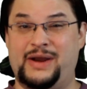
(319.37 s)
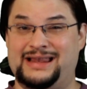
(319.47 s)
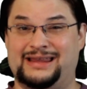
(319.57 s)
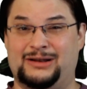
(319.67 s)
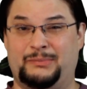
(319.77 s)
to
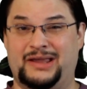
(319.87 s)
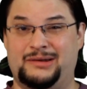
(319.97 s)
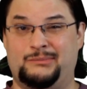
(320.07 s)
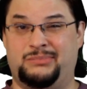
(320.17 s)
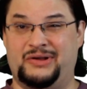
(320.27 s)
wait a little
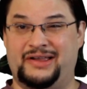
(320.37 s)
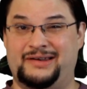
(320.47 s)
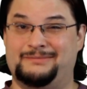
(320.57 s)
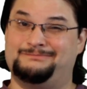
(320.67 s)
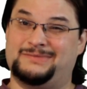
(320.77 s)
bit,
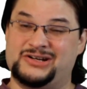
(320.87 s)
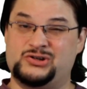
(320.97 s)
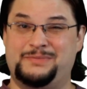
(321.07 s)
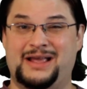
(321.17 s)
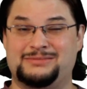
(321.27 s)
but I
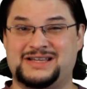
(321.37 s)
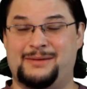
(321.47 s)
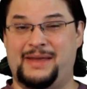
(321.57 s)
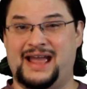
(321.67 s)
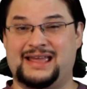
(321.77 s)
should be able to
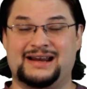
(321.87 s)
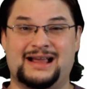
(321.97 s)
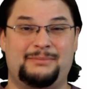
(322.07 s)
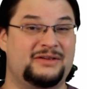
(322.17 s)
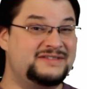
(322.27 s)
come back in a
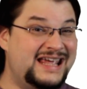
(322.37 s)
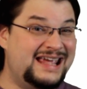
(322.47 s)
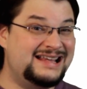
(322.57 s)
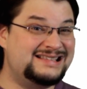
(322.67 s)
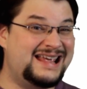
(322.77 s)
couple of
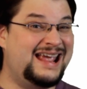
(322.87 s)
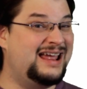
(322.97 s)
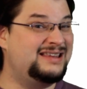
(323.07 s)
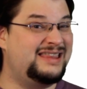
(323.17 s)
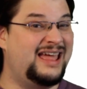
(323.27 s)
days
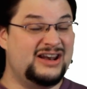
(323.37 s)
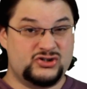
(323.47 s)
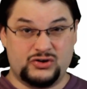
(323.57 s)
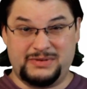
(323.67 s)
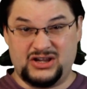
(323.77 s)
and then
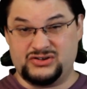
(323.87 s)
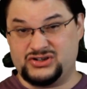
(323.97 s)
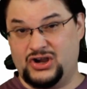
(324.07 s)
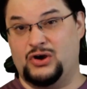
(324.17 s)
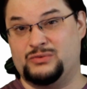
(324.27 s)
it should be good
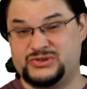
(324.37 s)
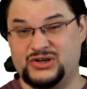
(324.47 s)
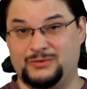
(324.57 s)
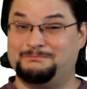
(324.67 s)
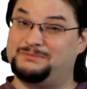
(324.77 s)
to go.
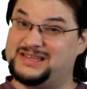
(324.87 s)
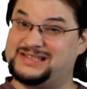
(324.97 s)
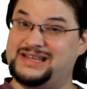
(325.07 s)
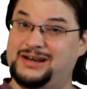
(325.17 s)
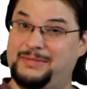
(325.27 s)
So
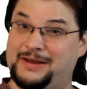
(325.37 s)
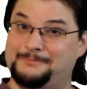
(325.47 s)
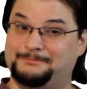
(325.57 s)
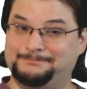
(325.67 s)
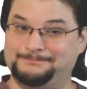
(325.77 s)
see you in a bit.